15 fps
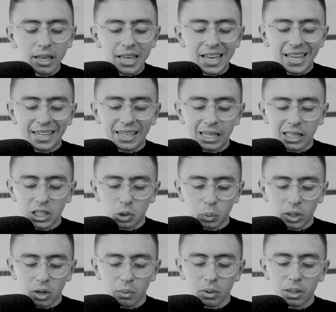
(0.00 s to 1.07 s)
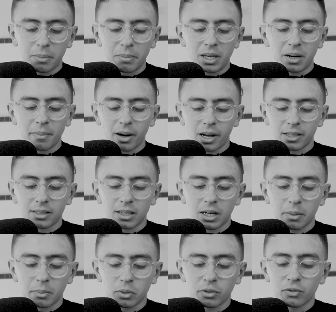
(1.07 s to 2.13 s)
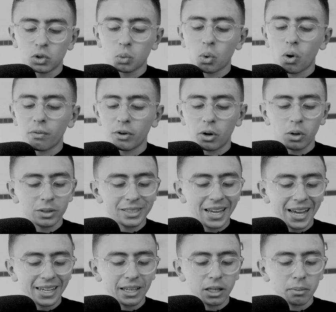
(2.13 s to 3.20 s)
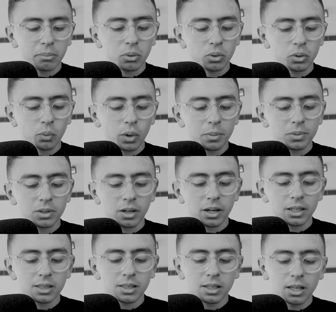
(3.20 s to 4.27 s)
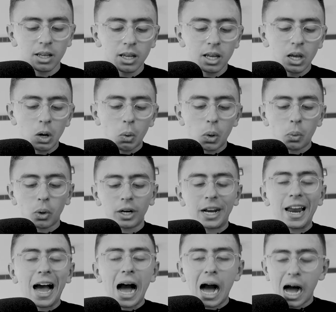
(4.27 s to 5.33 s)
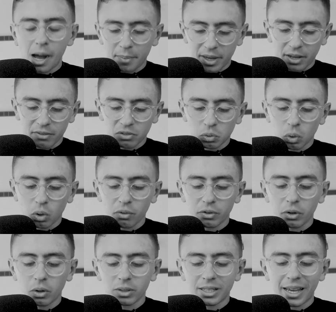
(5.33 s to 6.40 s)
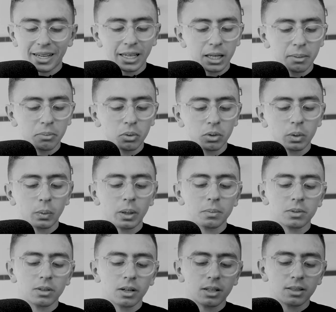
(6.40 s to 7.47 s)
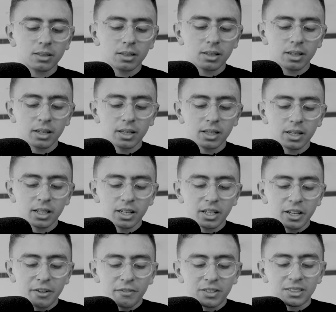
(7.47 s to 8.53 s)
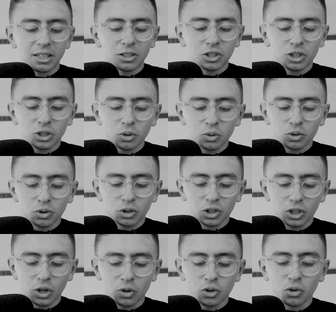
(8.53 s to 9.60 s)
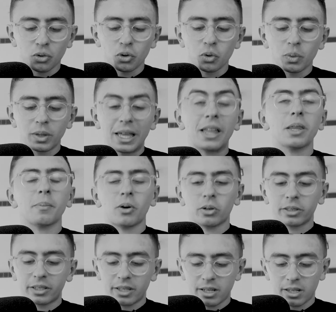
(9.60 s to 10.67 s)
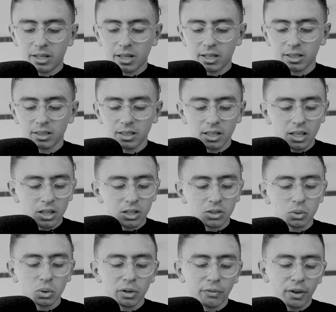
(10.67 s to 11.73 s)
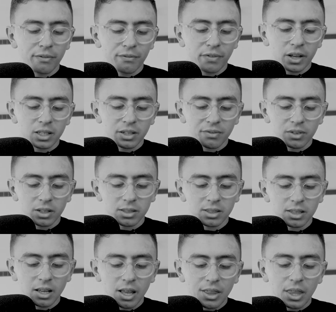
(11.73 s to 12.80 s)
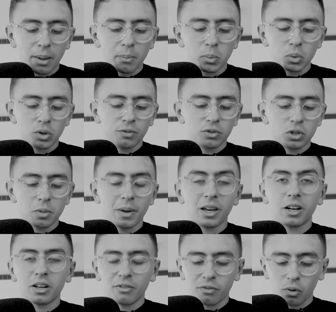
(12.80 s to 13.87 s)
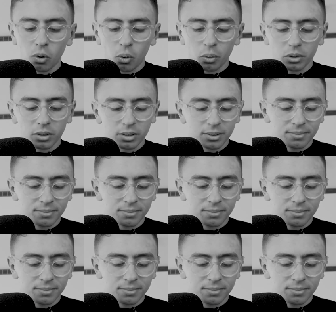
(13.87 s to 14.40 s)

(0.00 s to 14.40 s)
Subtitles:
In Gillage, we don't want to minimize the number of 12-year-olds hacking important websites. We want an army of 12-year-olds hacking important websites. For such children show true without-the-box thinking, the sort of inventiveness that moves humanity forward.